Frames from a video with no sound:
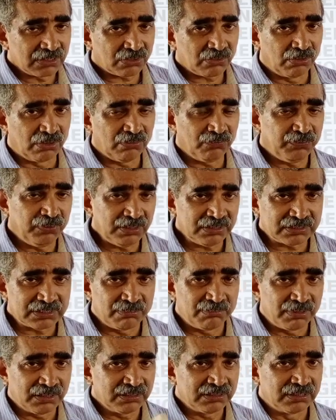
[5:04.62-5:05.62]
conflict
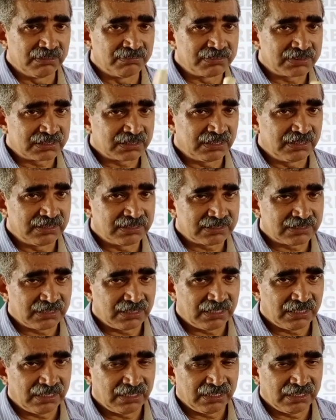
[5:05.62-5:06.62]
among themselves
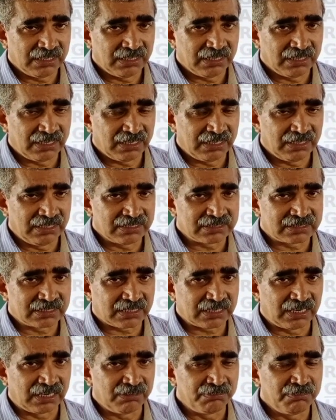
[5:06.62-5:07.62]
is a
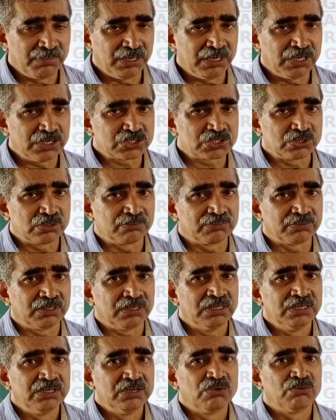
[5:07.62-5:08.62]
culmination of the
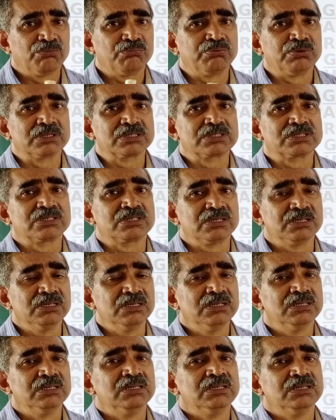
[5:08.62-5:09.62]
First
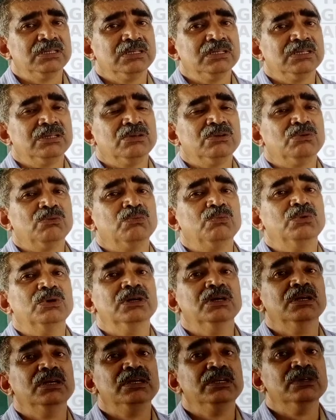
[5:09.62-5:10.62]

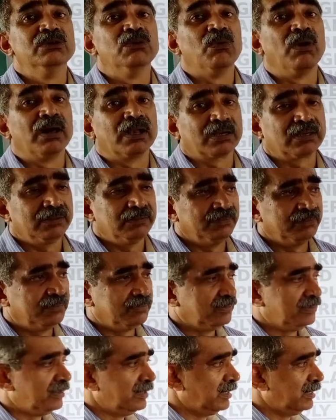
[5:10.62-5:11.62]
World War.
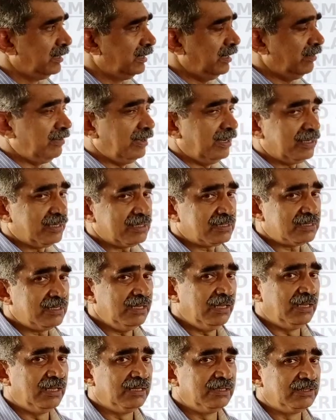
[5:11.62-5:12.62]
Now let us
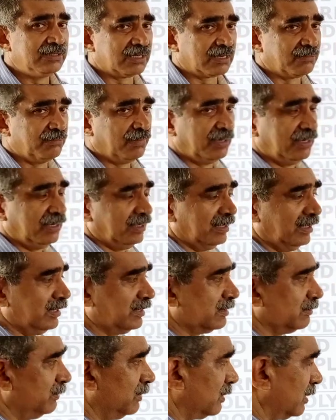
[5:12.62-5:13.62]
see Germany,
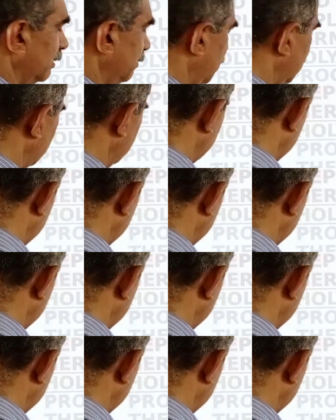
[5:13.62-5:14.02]
little more about